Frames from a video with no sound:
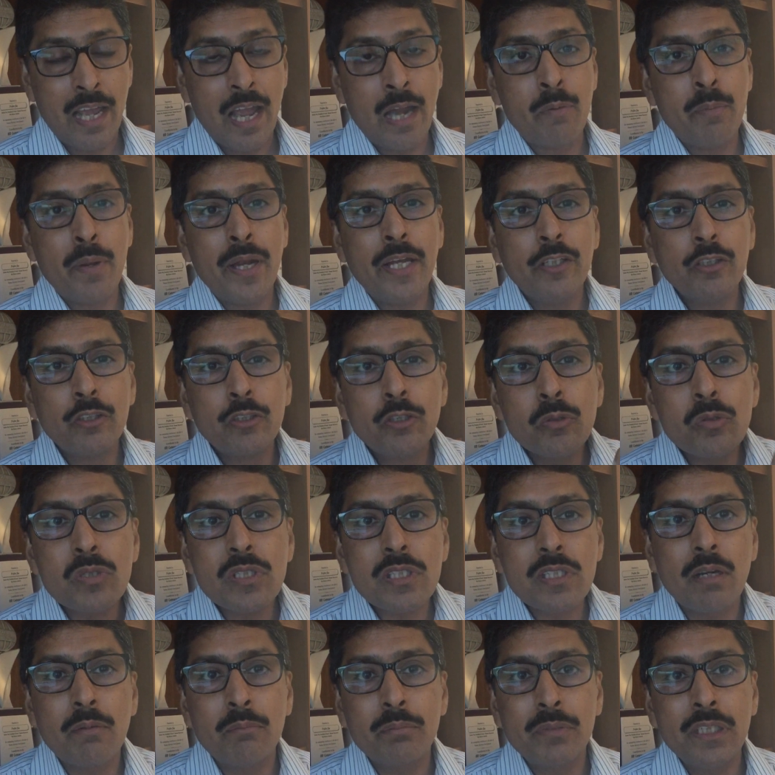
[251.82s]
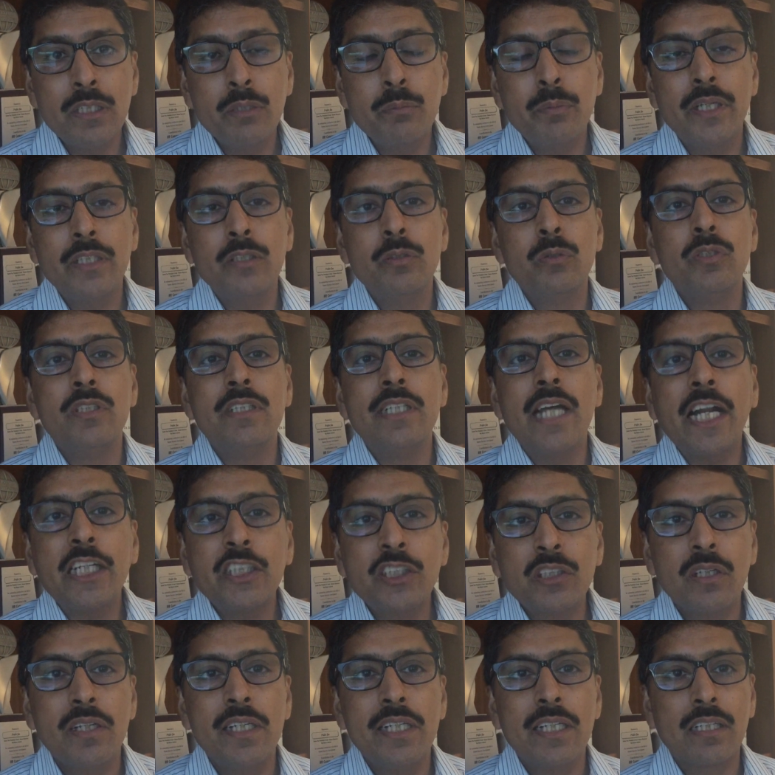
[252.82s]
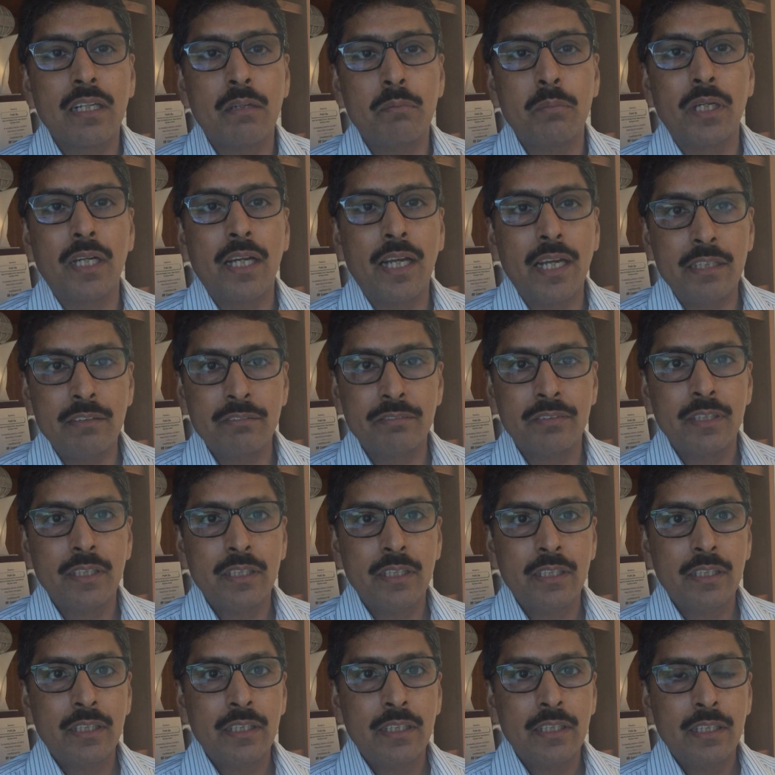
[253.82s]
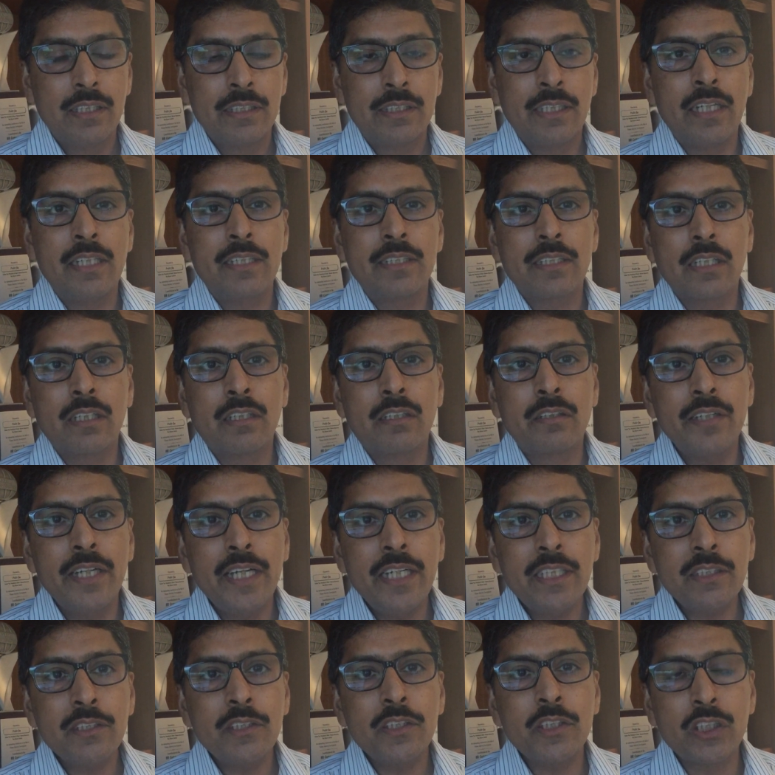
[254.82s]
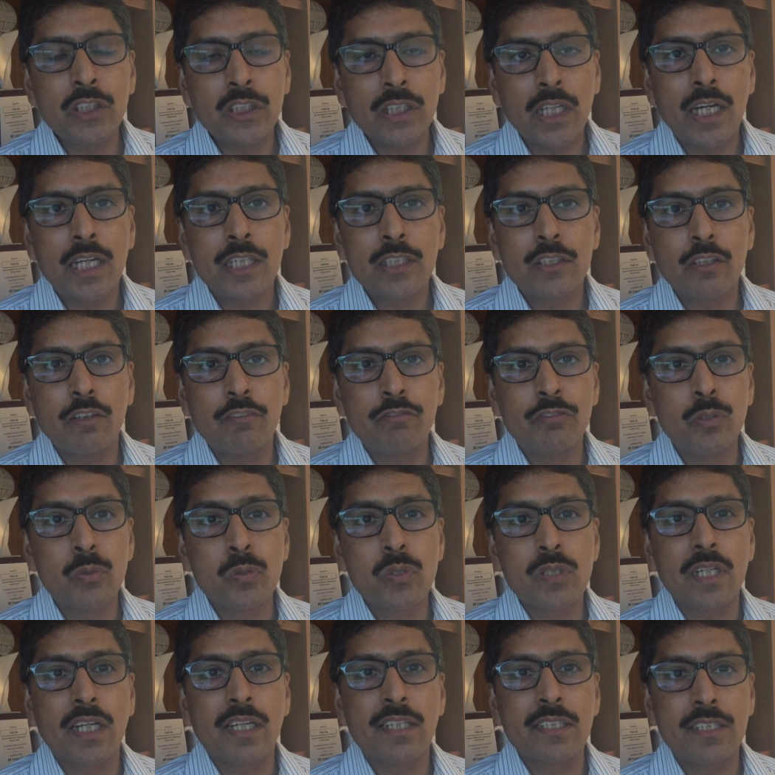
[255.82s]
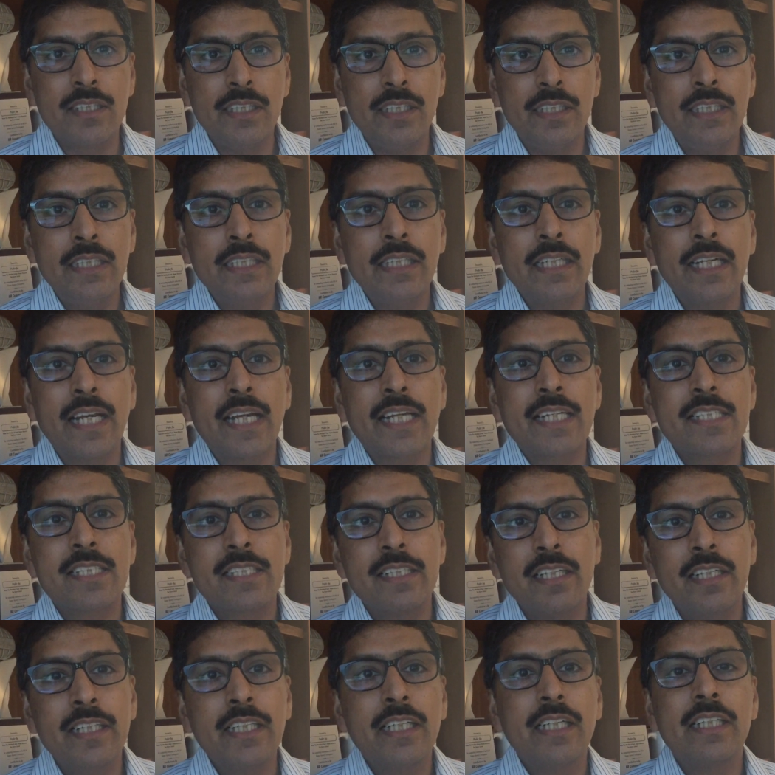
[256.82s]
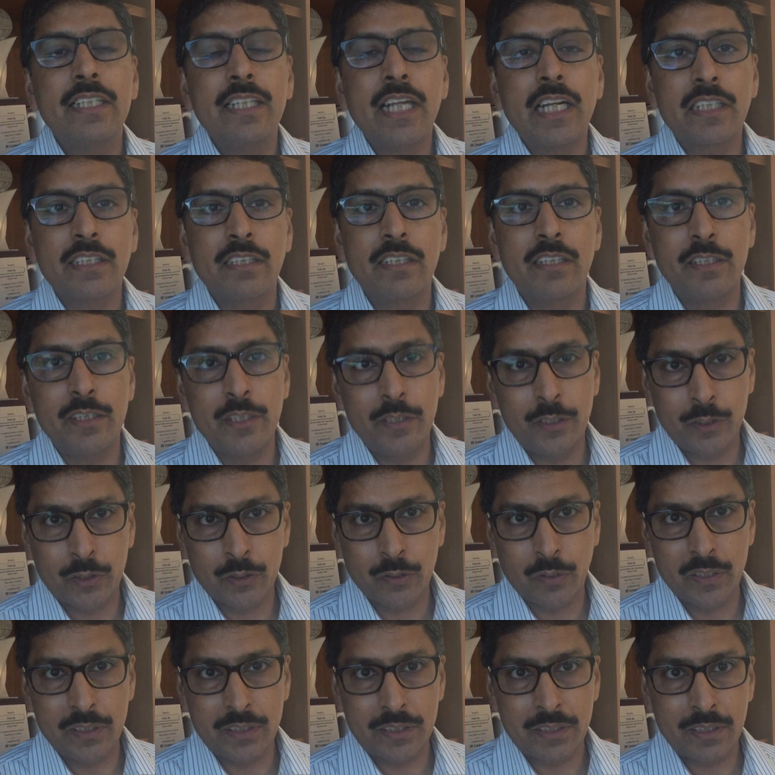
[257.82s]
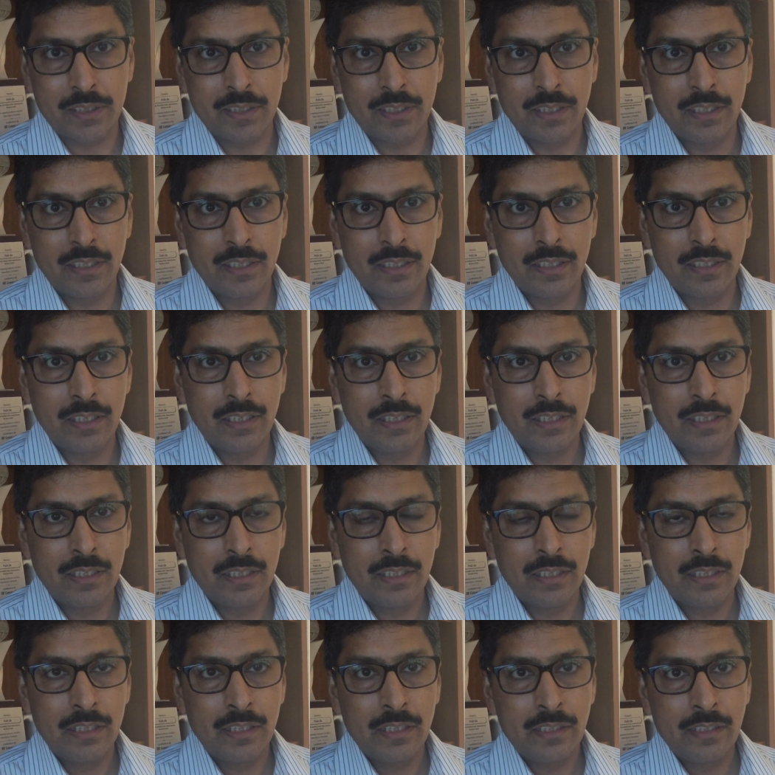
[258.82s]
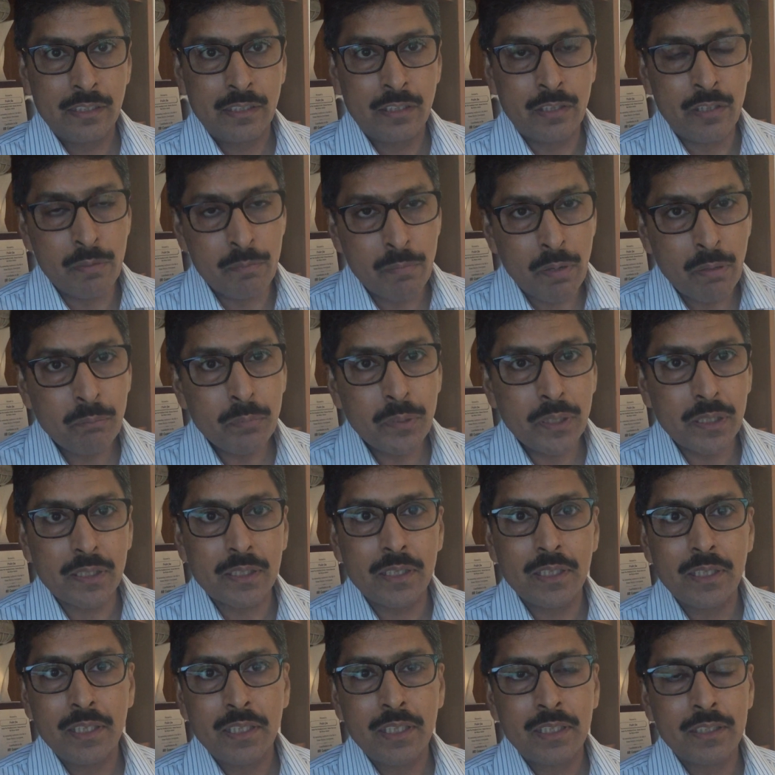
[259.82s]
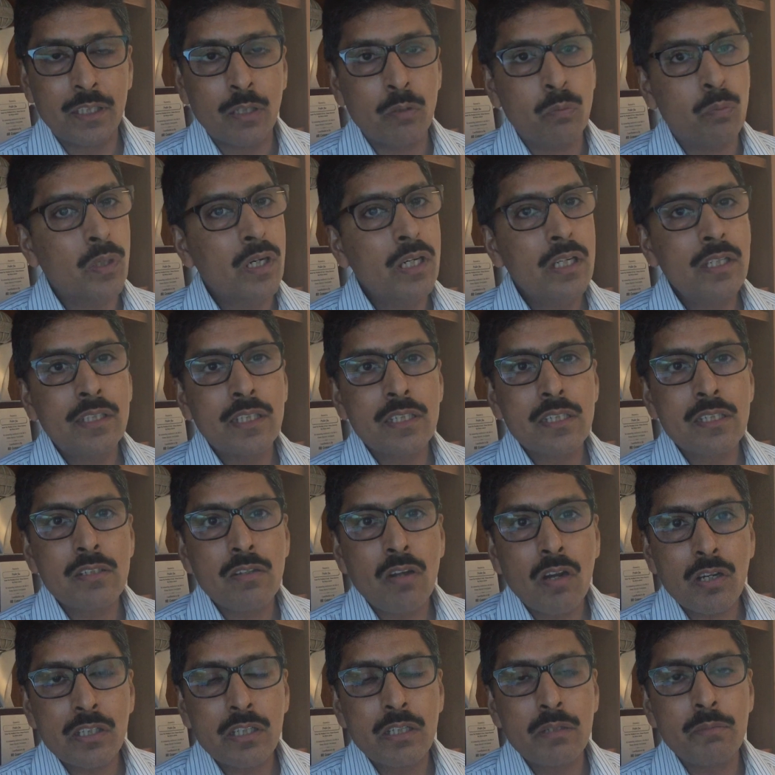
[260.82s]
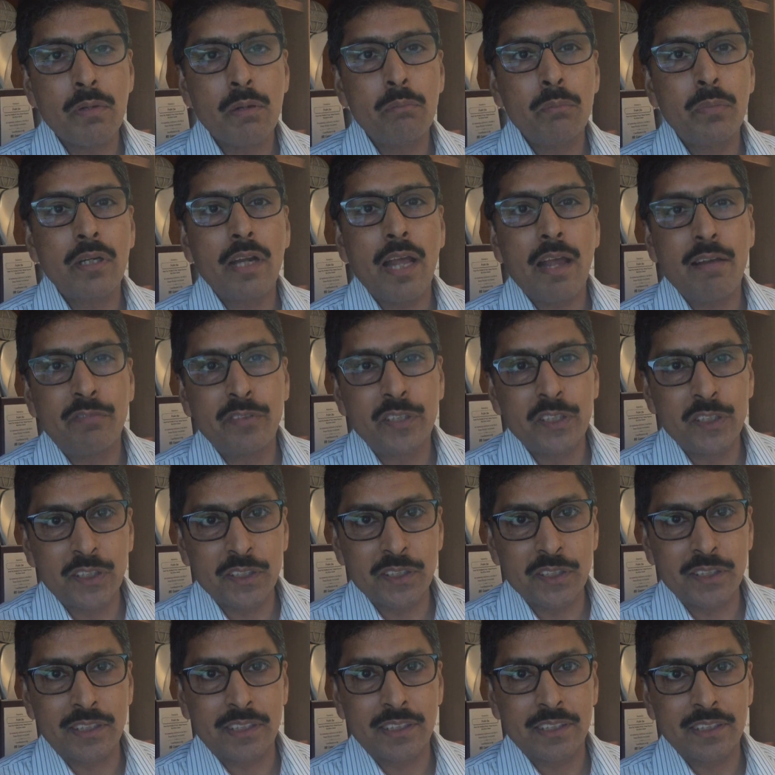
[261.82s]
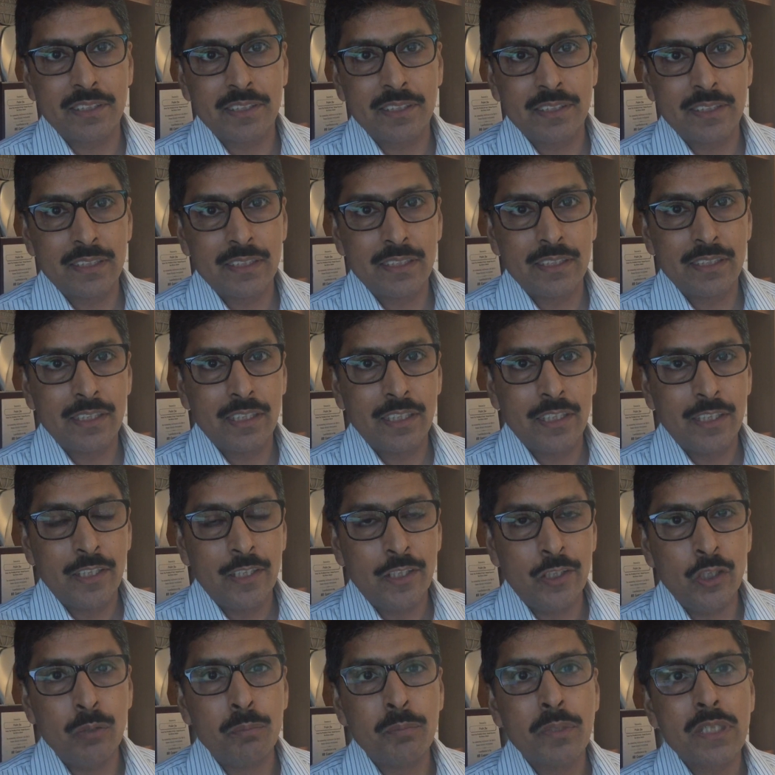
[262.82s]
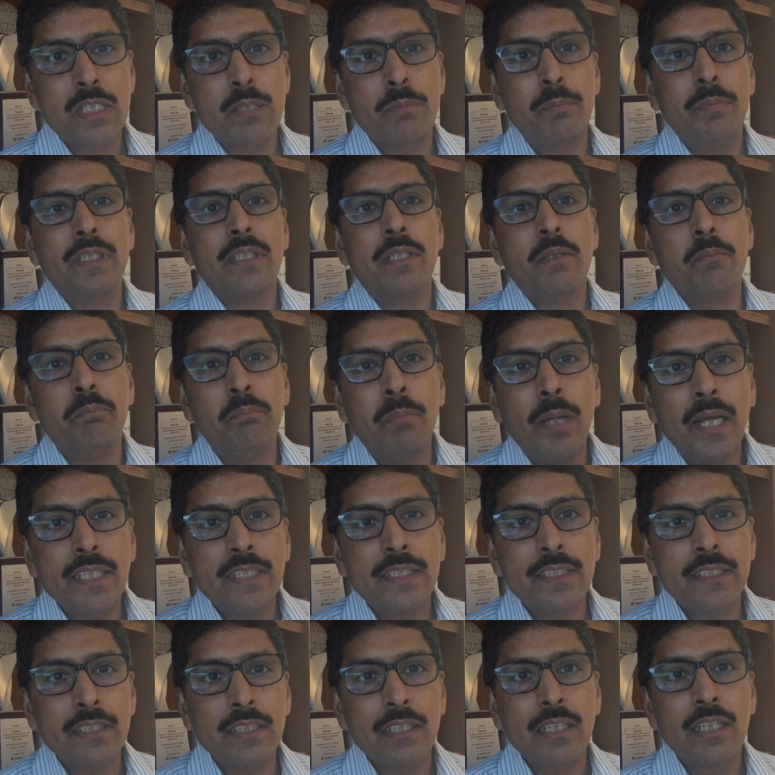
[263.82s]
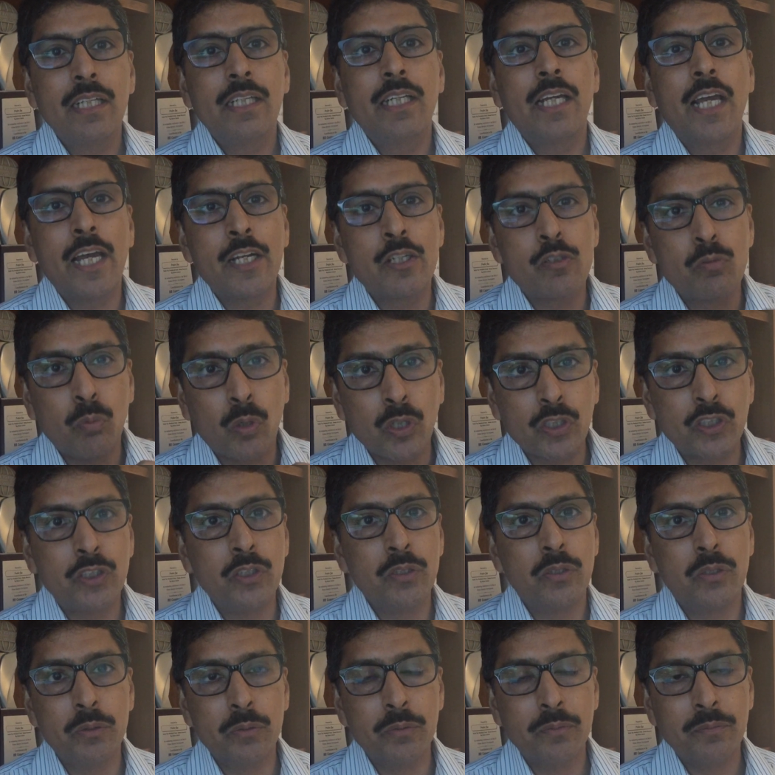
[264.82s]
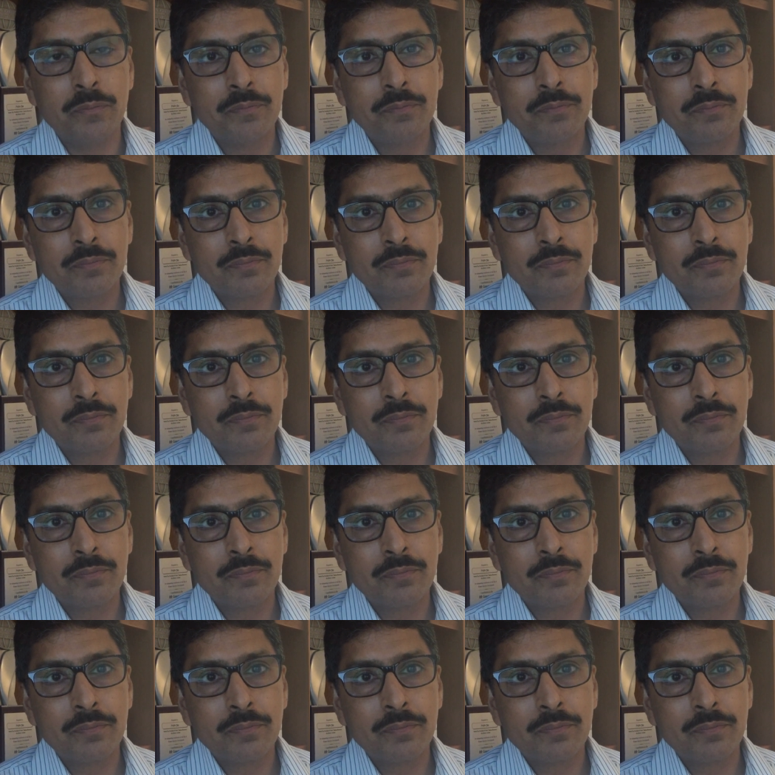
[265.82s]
And when you do something where you naturally come alive, there is a greater chance of you succeeding and excelling in that career choice. Remember, the world does not remember averages. You must be the best at what you do.